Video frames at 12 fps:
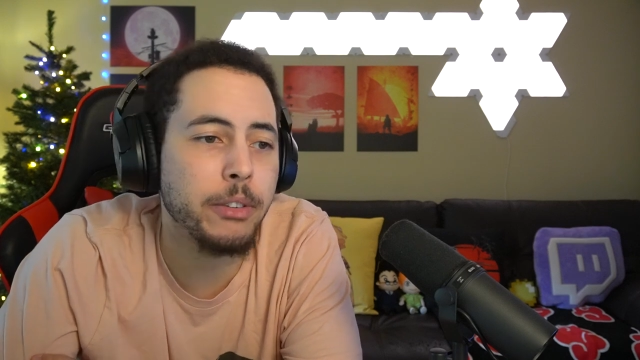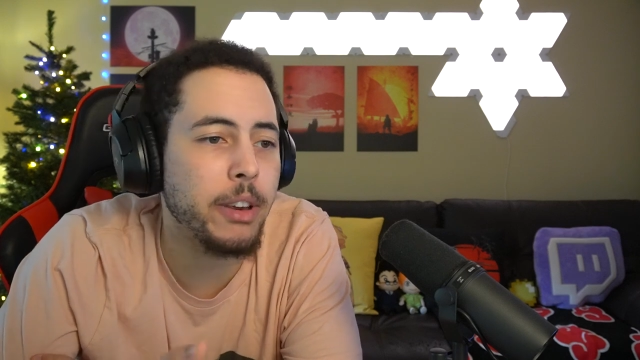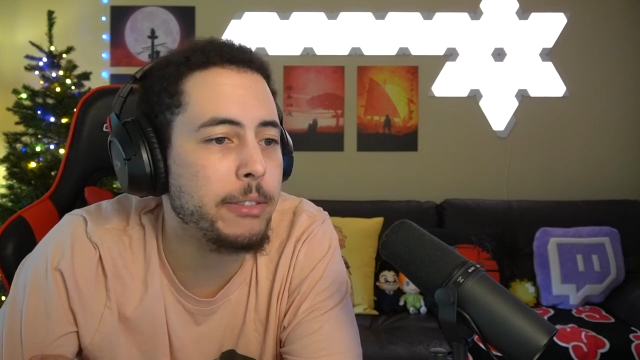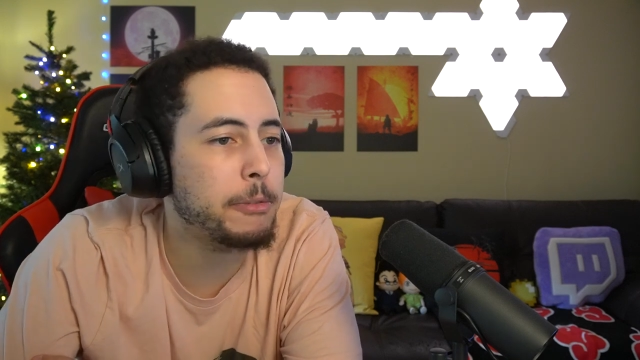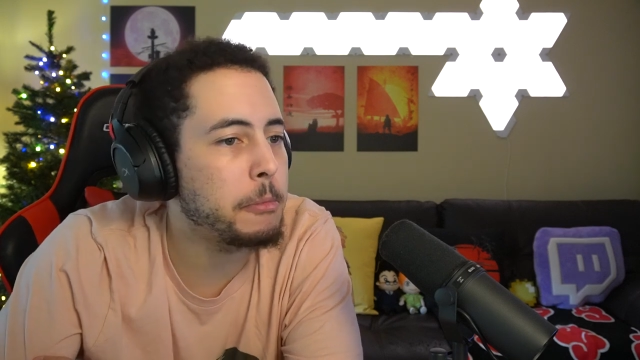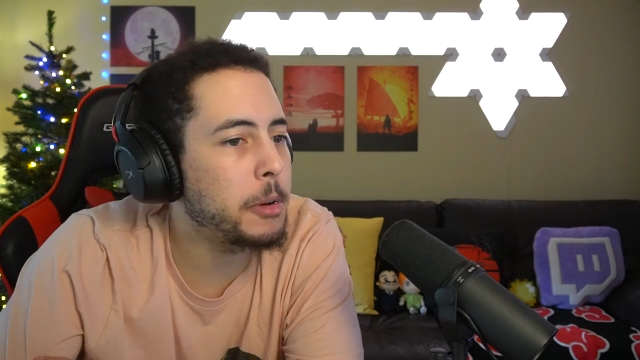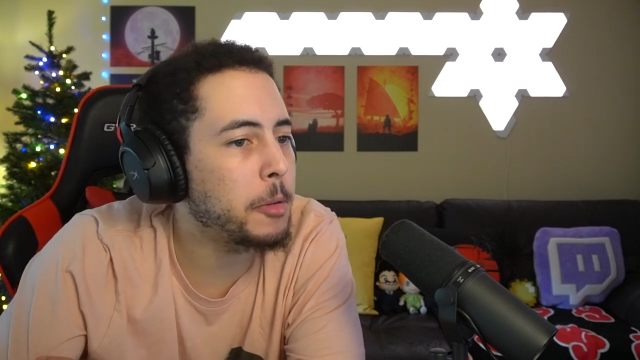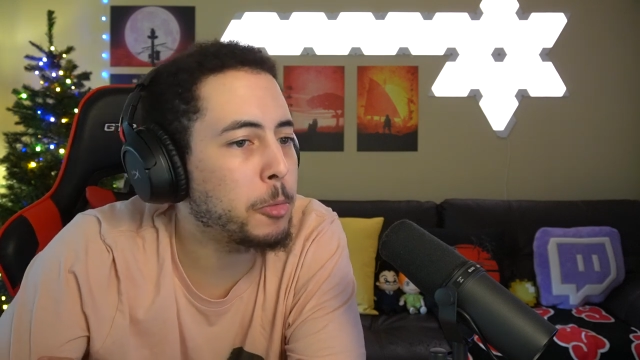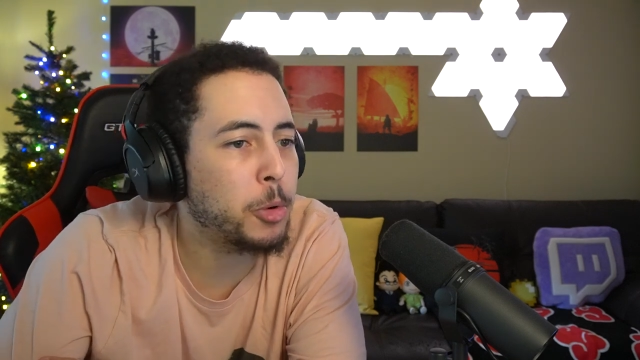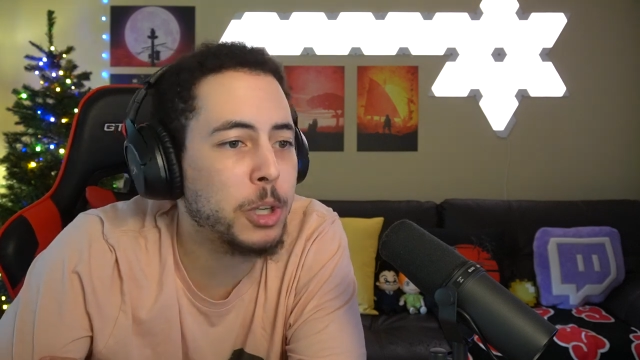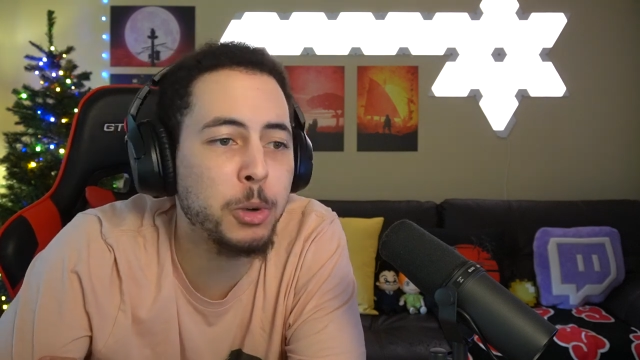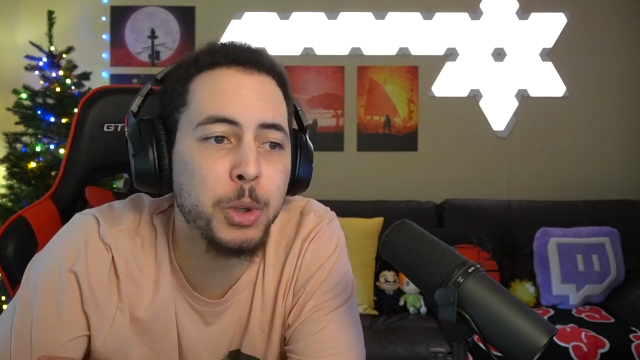if, if
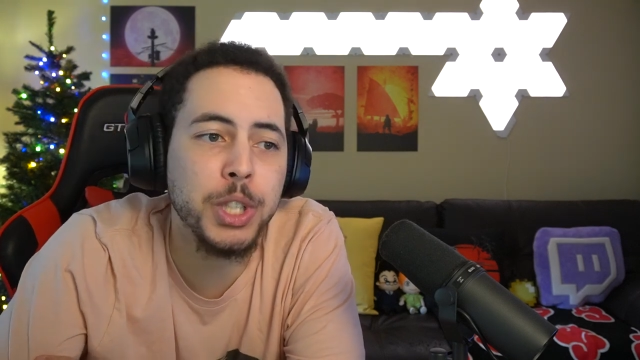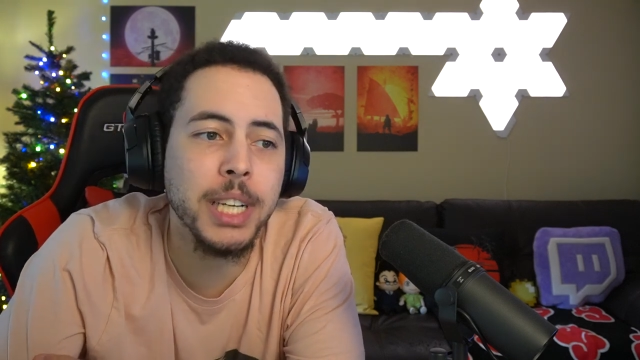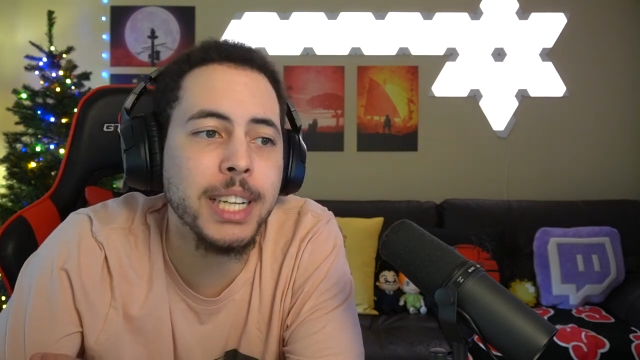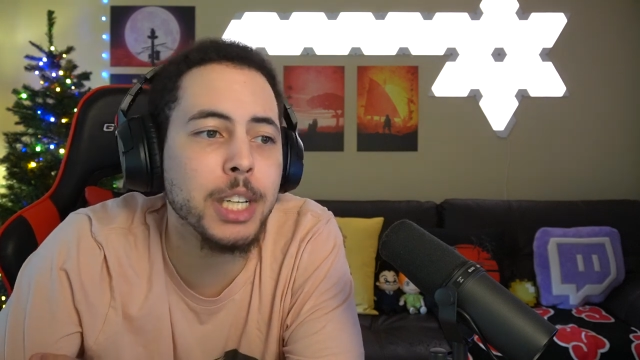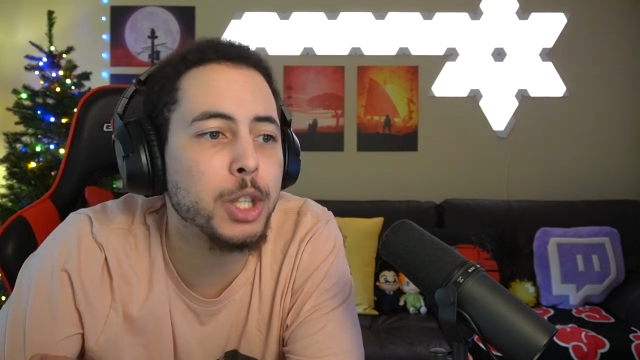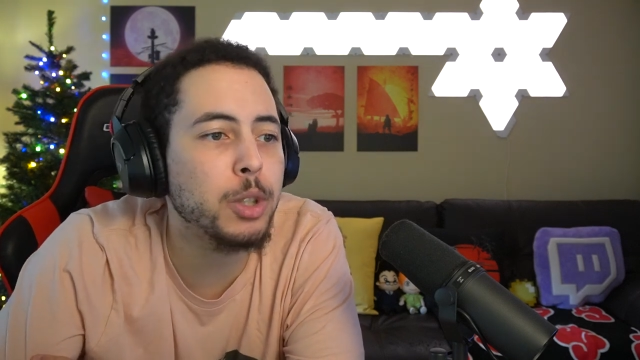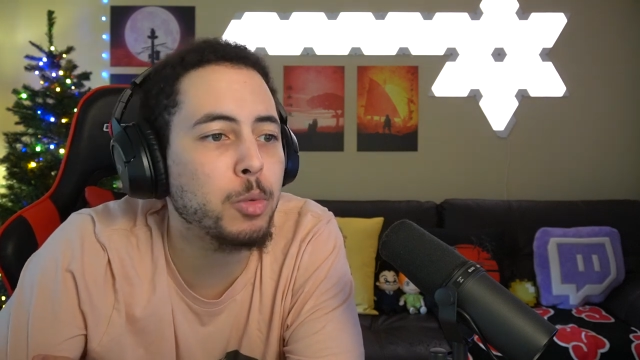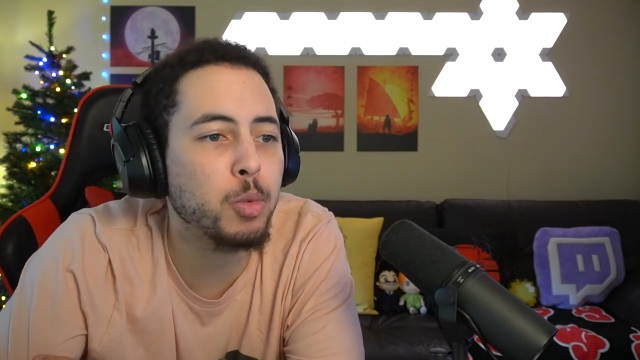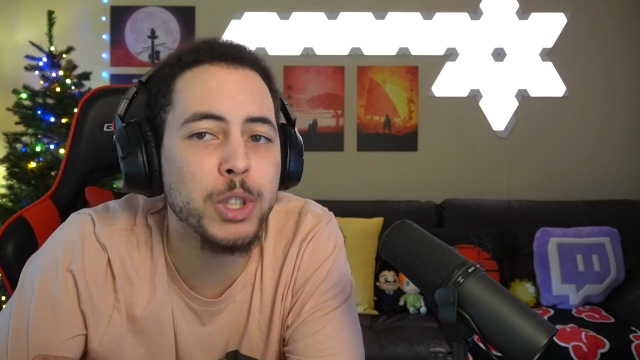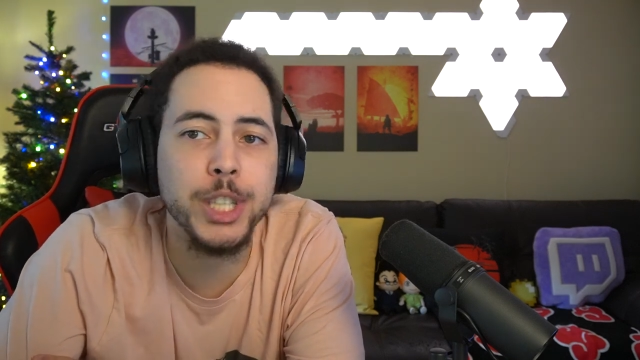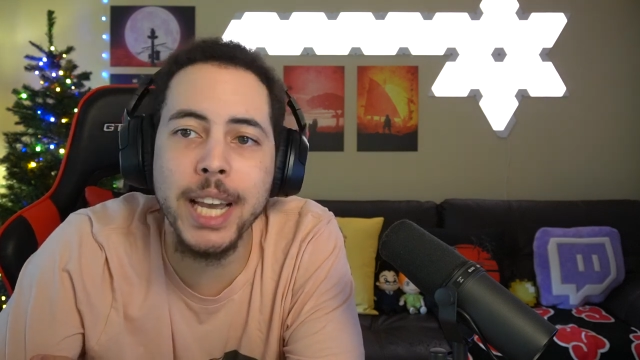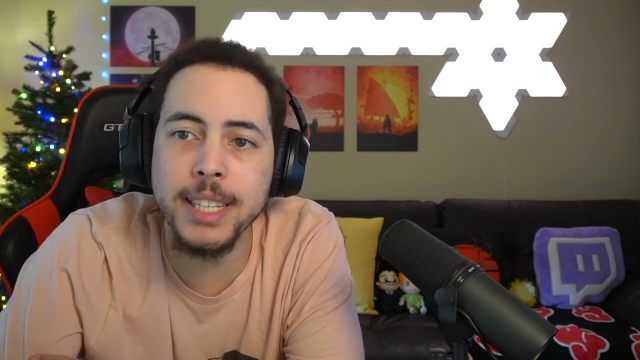Kushieda
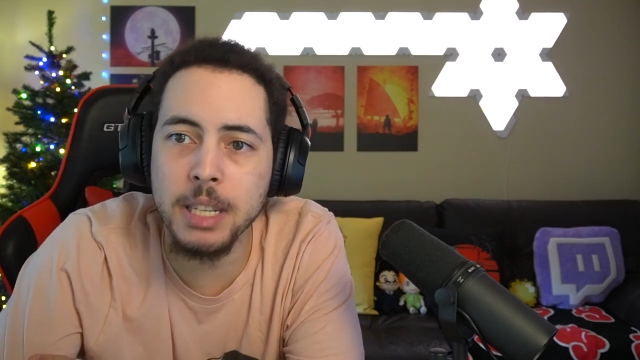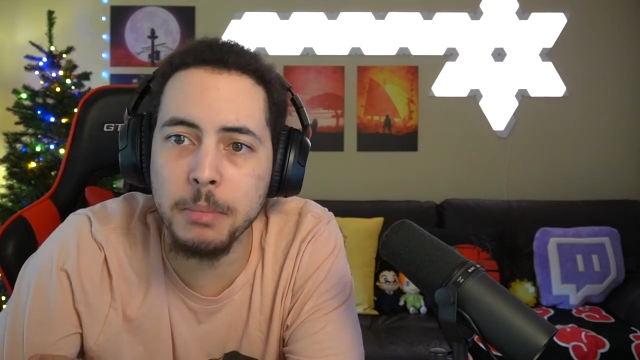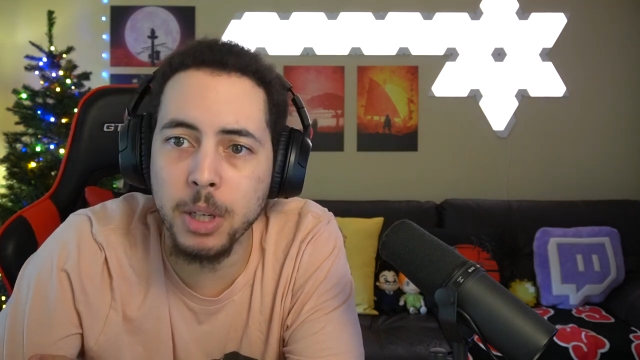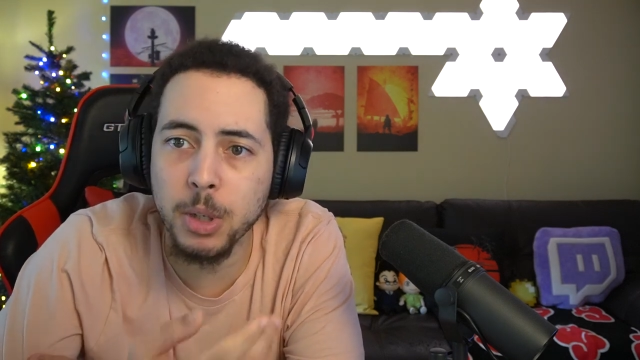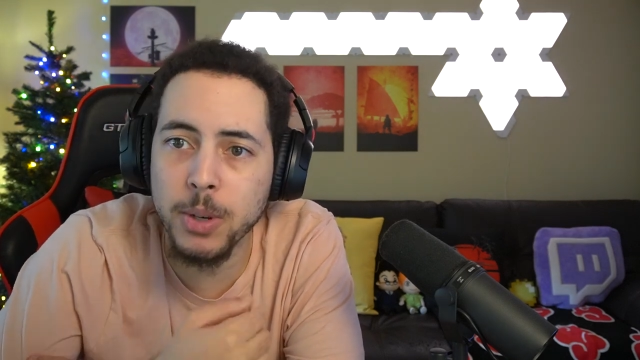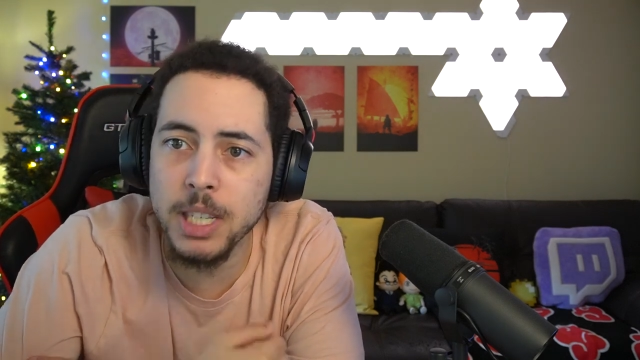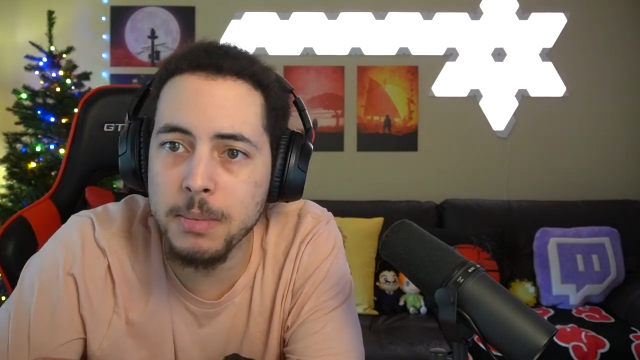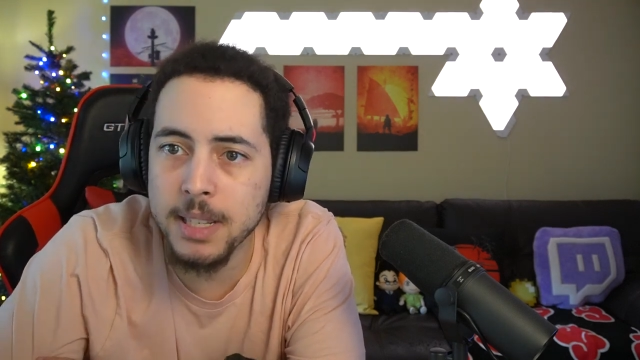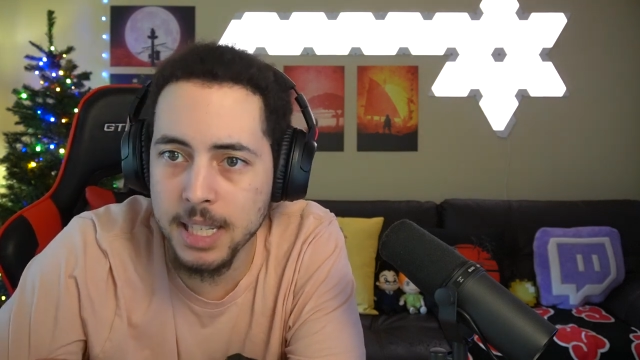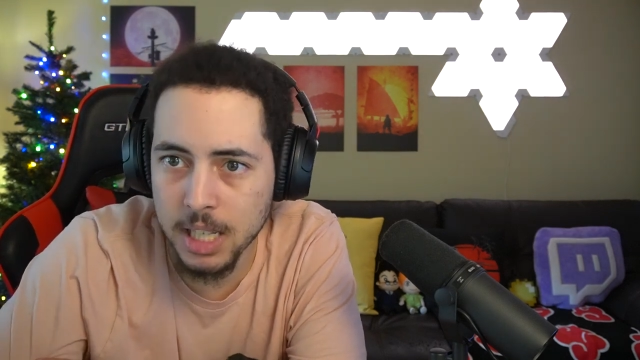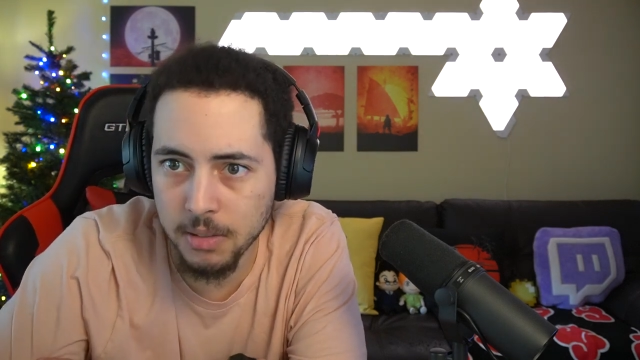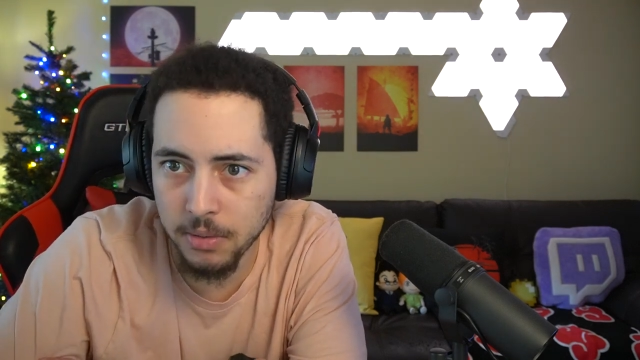rejects him on
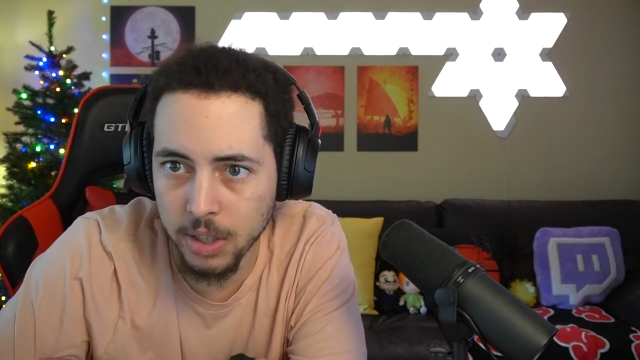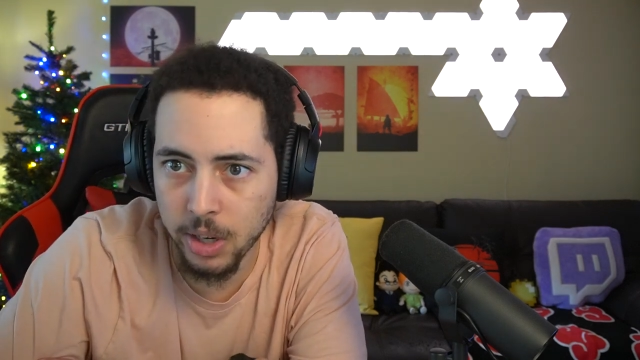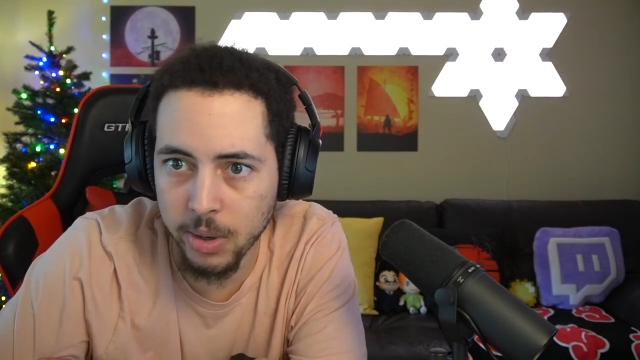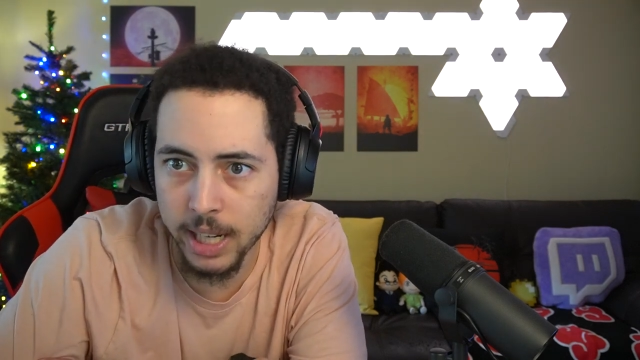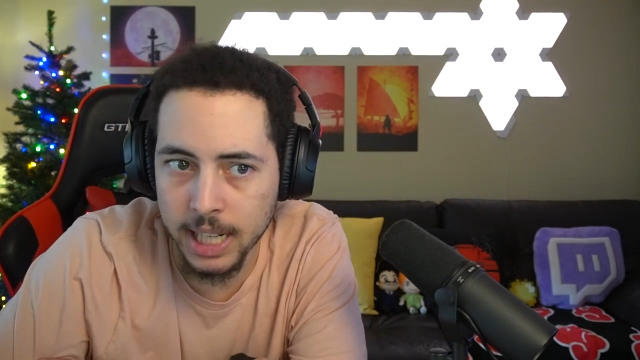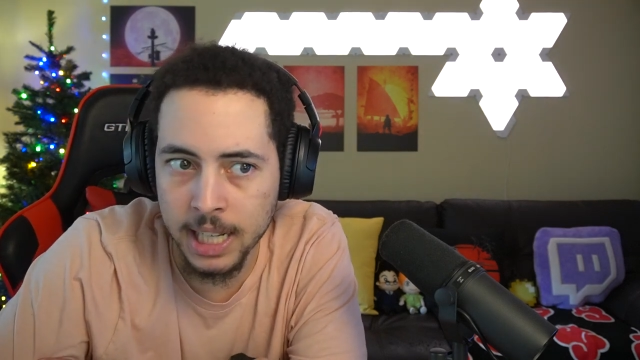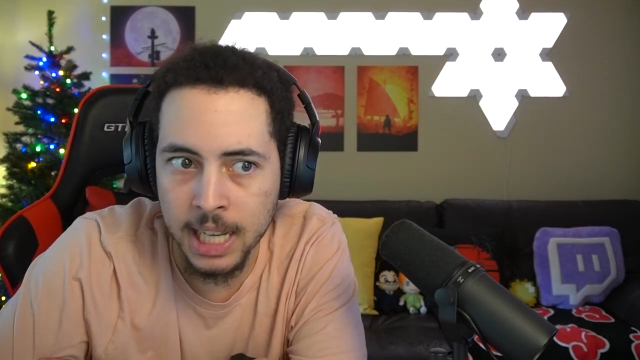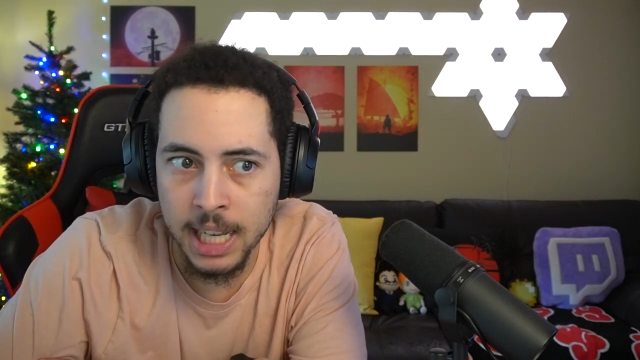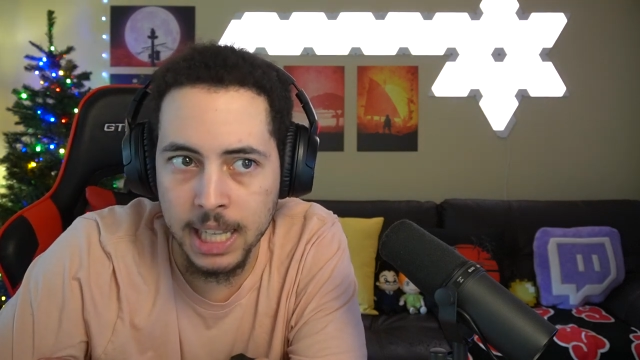Christmas Eve, you know, like